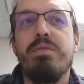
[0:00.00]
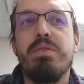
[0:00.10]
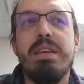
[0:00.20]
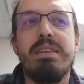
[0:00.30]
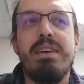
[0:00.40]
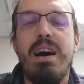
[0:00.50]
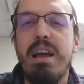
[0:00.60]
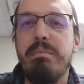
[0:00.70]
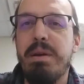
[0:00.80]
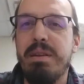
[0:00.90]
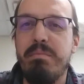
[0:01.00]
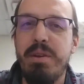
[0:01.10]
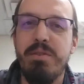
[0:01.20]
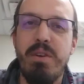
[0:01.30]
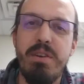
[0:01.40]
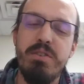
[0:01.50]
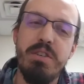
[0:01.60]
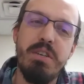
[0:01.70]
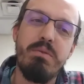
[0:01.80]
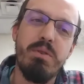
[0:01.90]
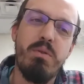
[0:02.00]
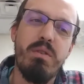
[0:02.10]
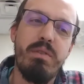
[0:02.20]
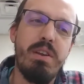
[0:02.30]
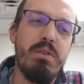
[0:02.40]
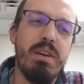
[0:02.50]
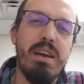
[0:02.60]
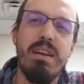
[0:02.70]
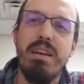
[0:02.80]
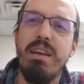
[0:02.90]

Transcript: the time and mental energy to record a video again.